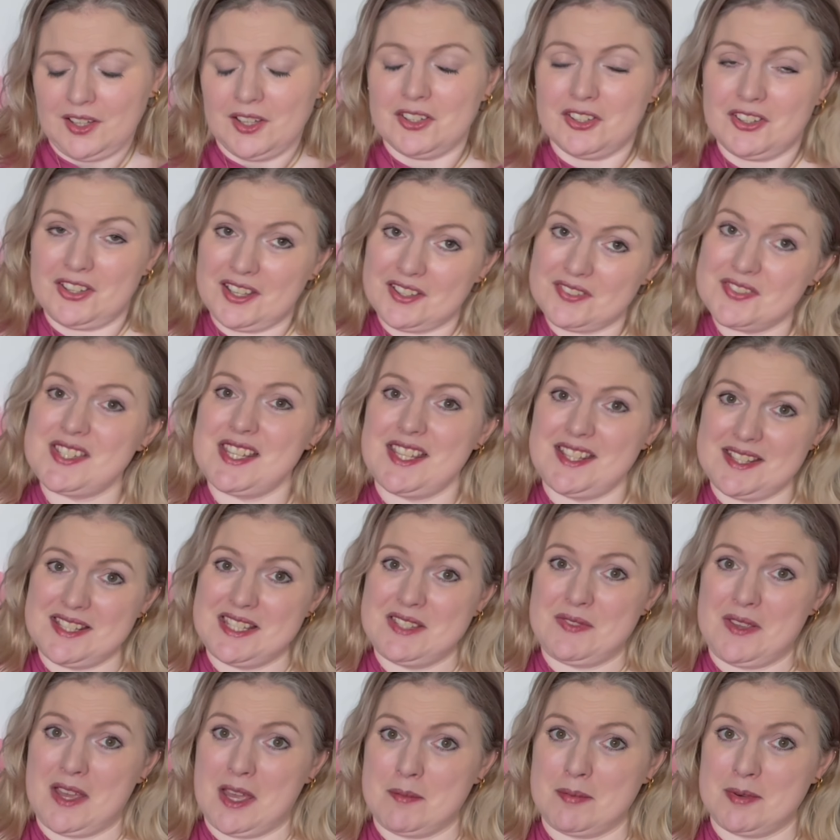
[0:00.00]
You have seen
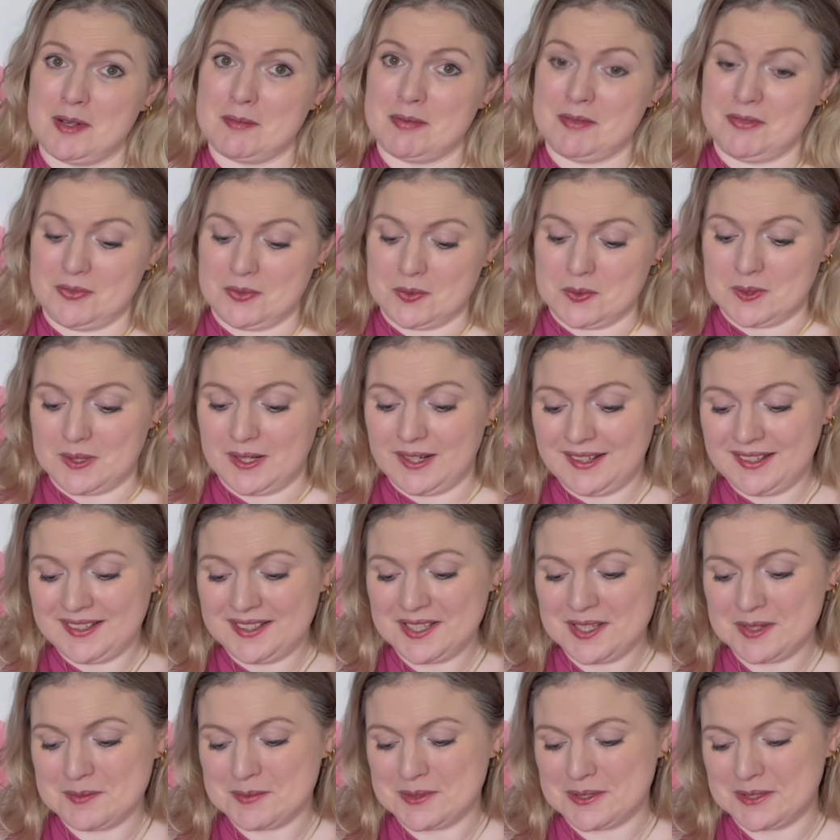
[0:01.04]
this fabric before
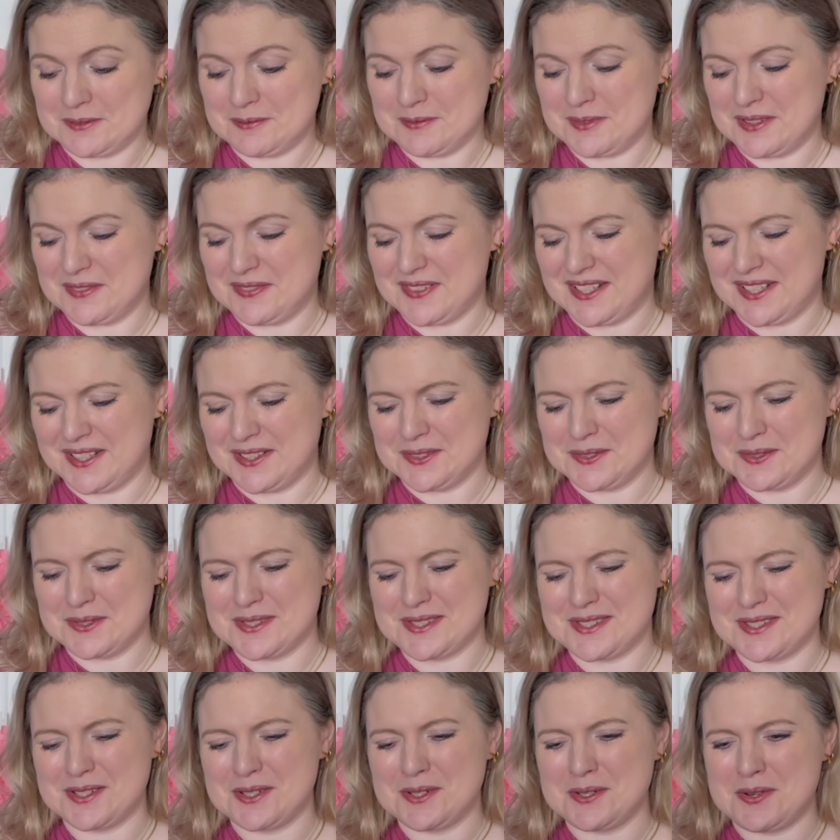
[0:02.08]
in one of my videos.
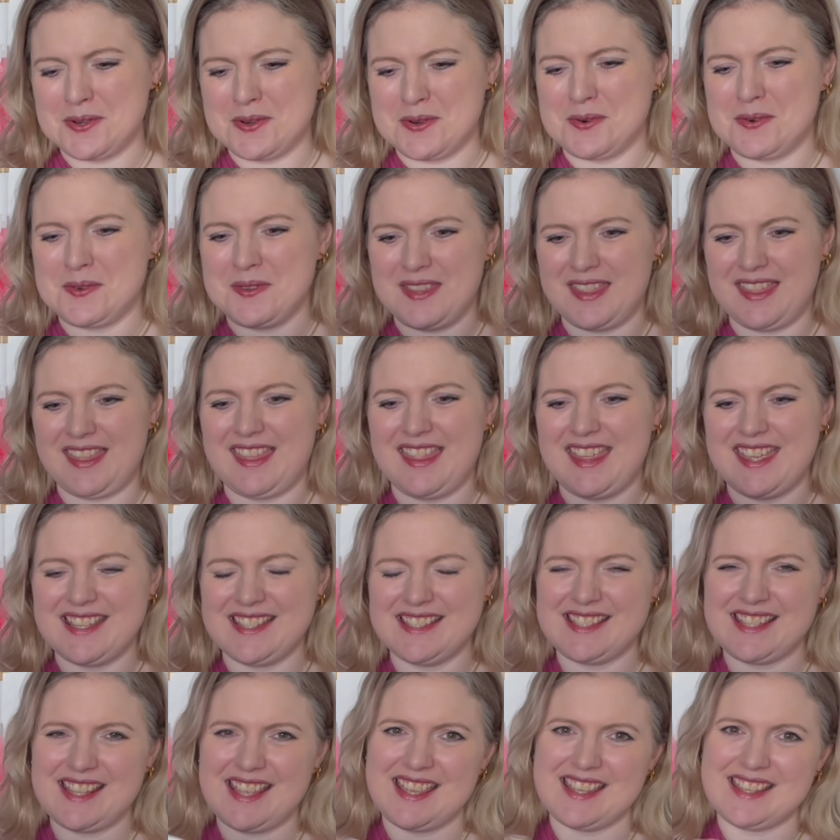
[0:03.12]
So
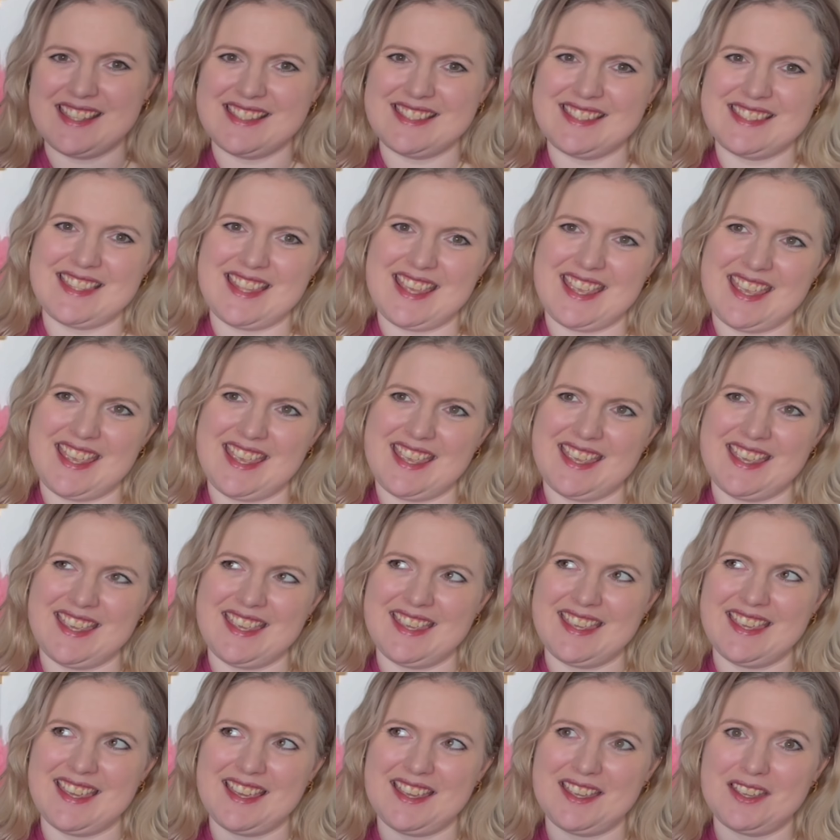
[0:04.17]
this is
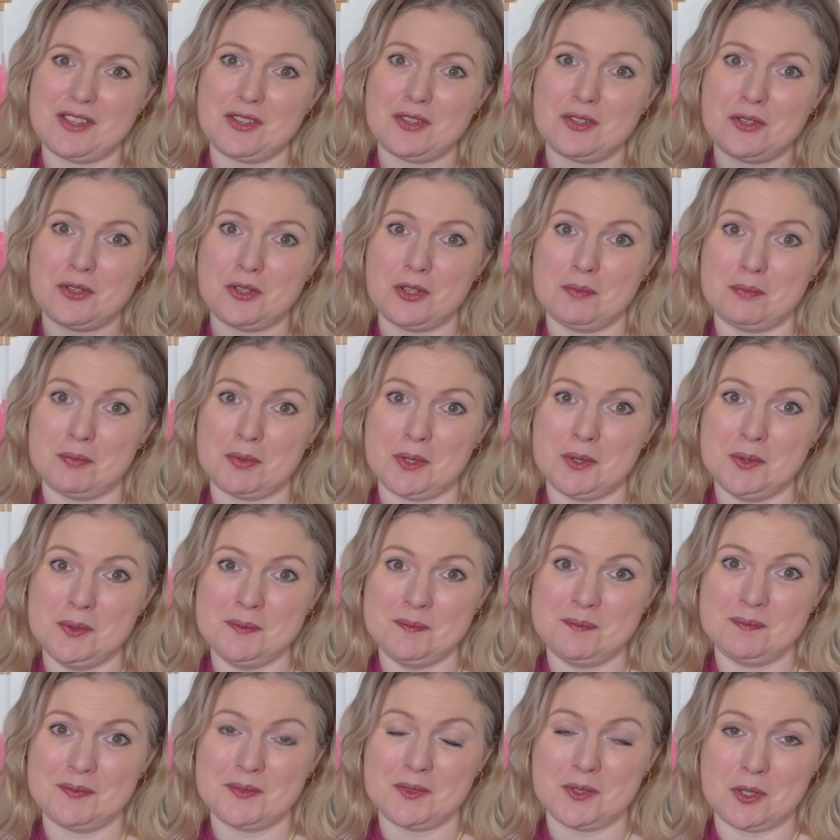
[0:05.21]
the Cupro
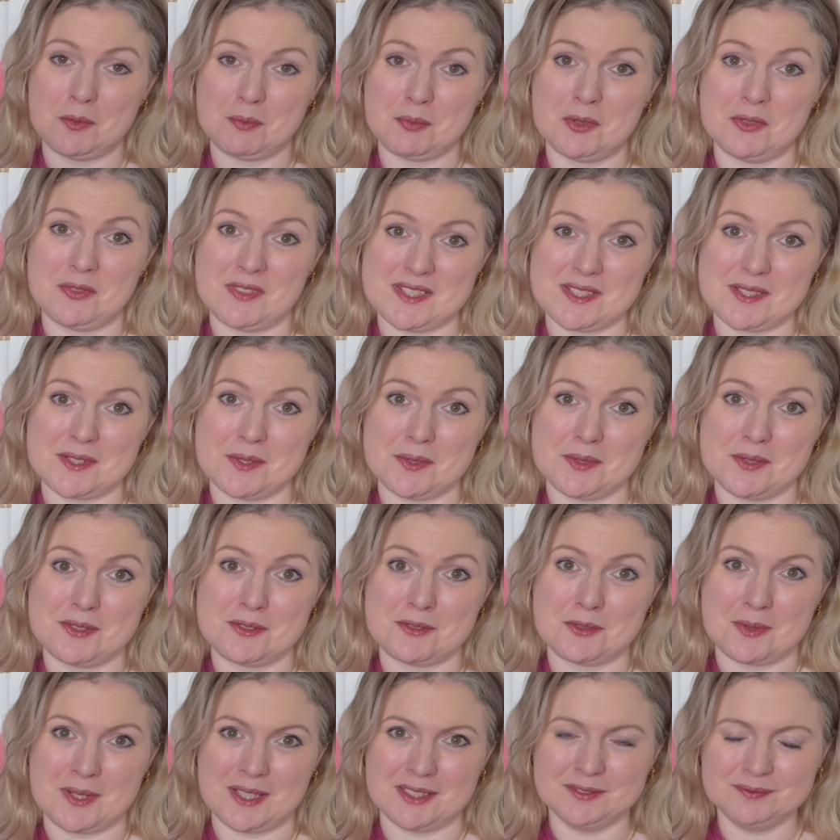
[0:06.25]
Viscose
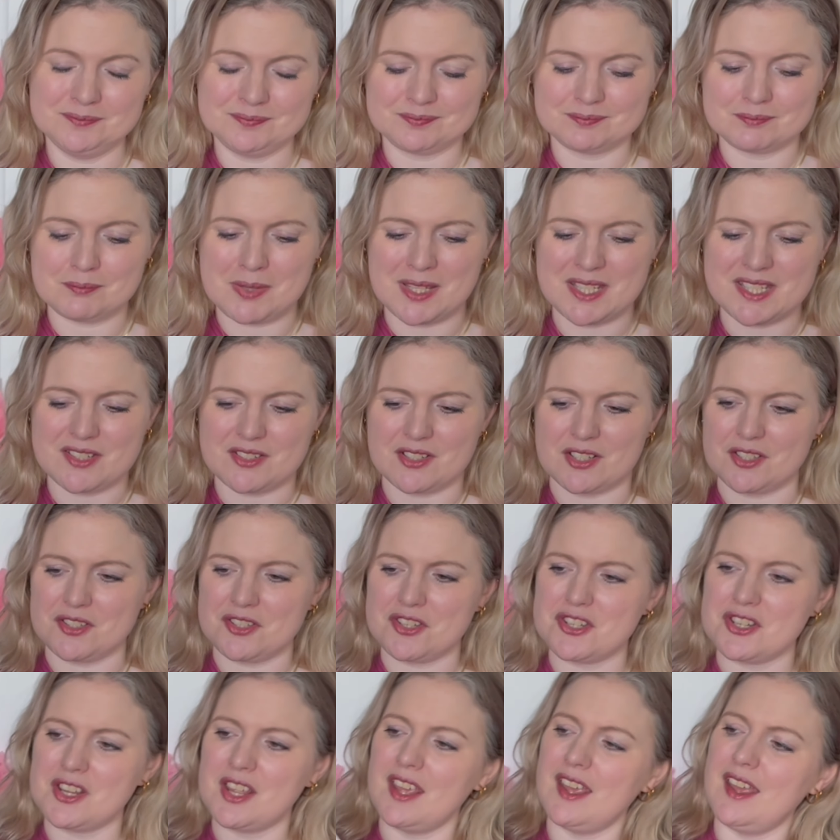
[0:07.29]
Twill Peach
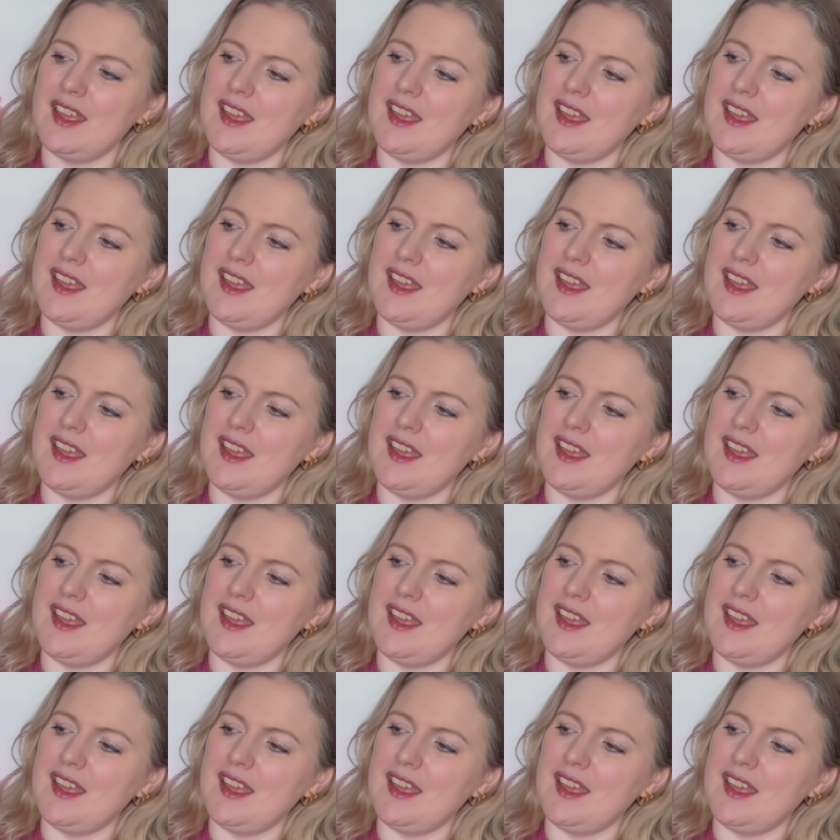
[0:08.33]
Touch,